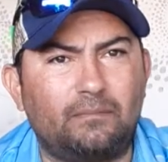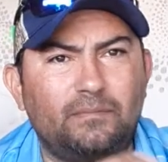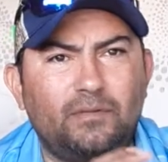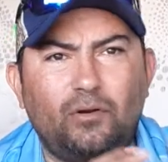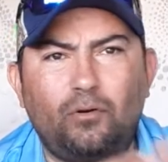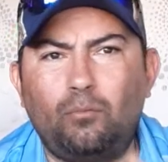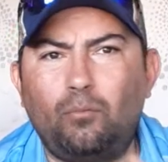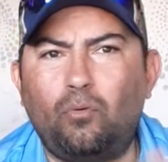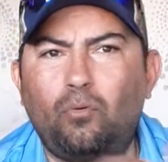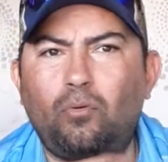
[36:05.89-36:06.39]

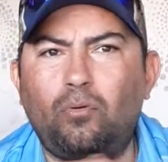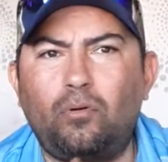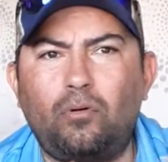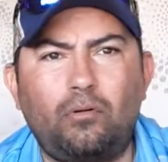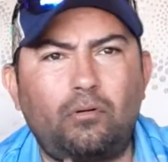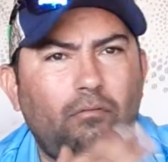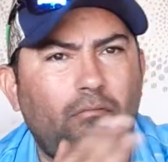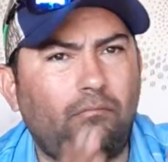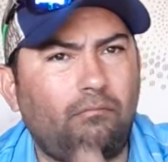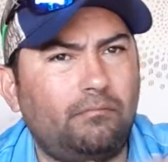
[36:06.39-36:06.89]
They're
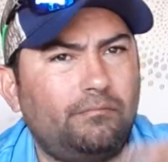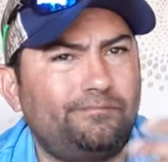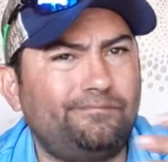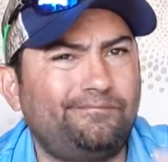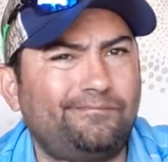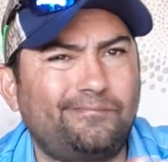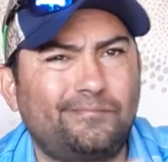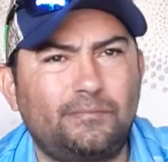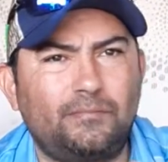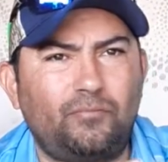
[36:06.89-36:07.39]
more
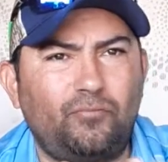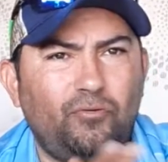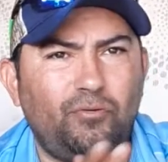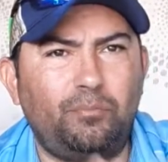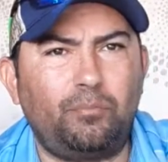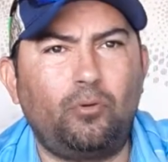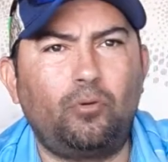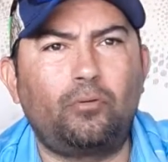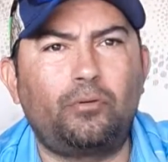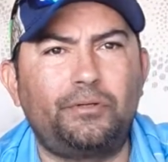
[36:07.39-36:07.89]

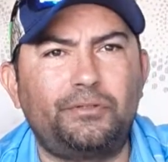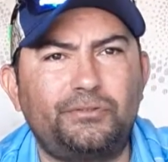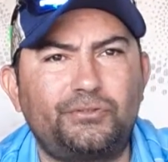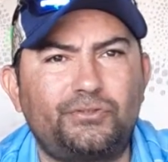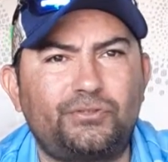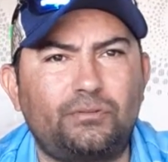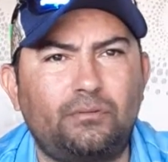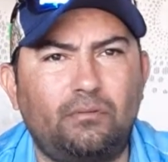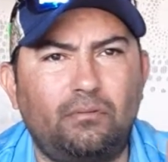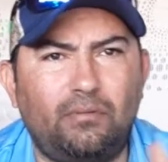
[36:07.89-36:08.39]

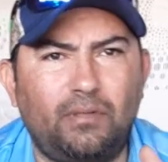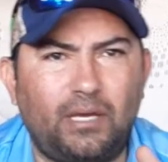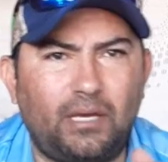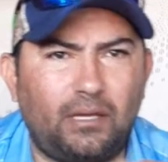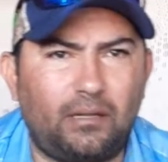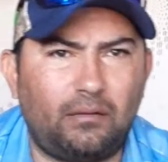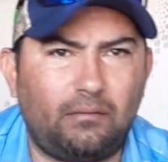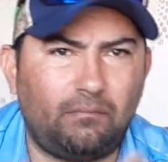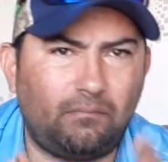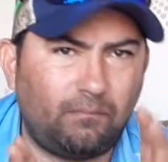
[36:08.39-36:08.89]
reports
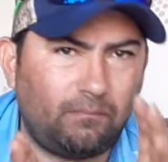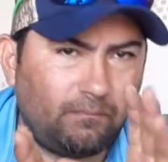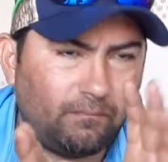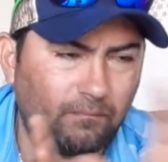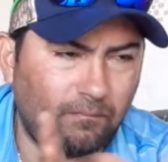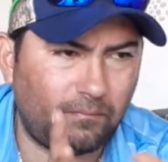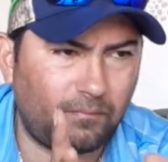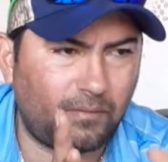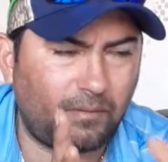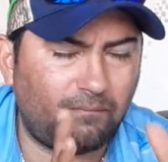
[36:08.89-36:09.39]
than
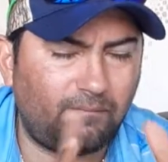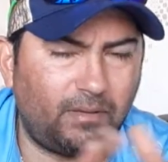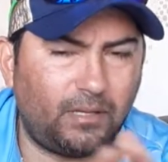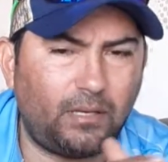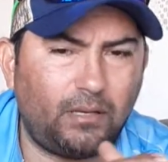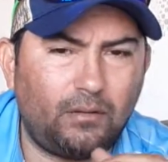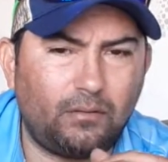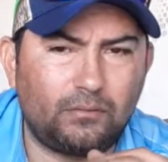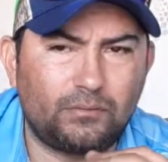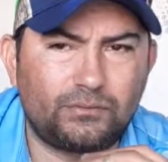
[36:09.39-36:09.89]

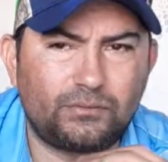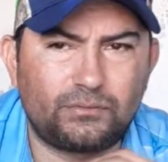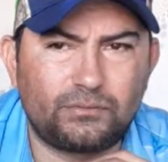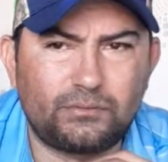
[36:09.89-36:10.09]
videos.